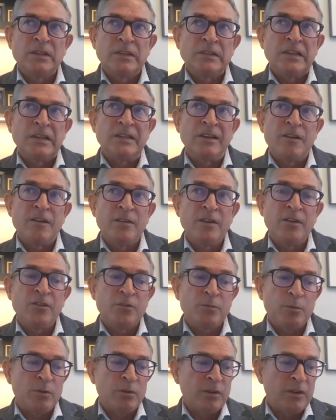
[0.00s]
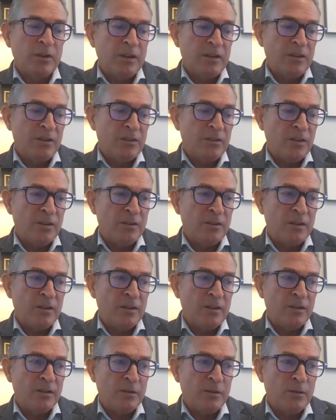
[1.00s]
like, governance really is
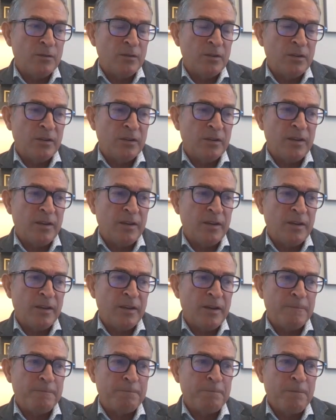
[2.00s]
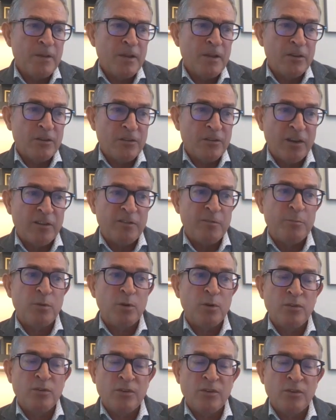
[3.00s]
a set of
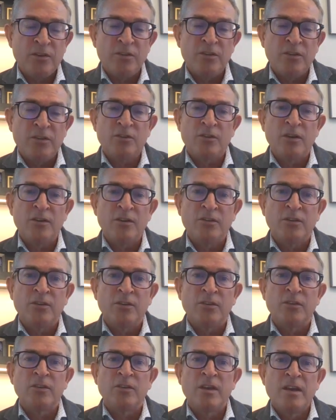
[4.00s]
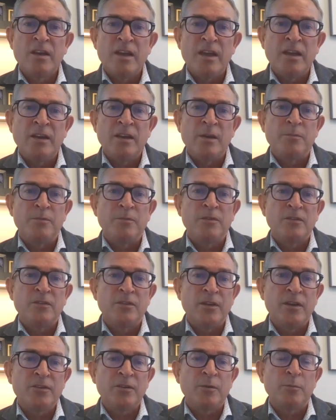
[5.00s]
processes and structures in its
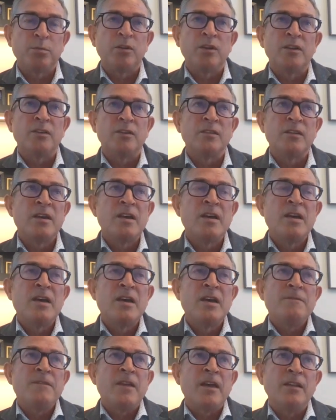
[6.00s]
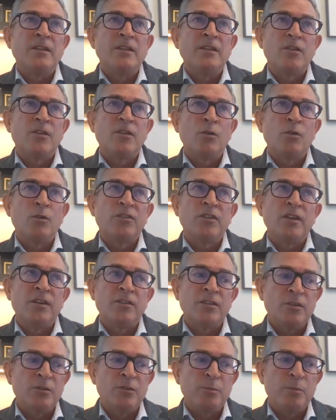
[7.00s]
discipline, and those things
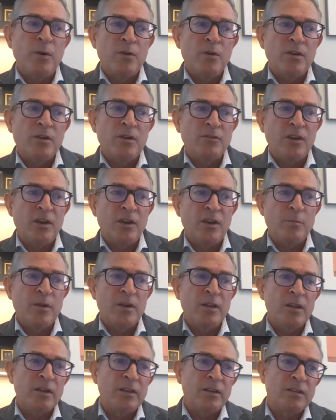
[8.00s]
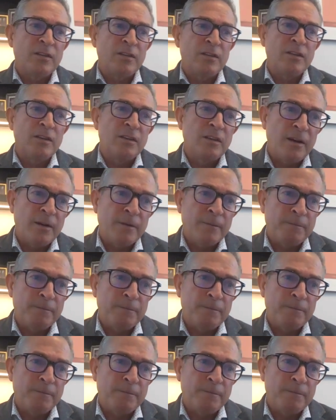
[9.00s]
that you spoke of, Jamie, like the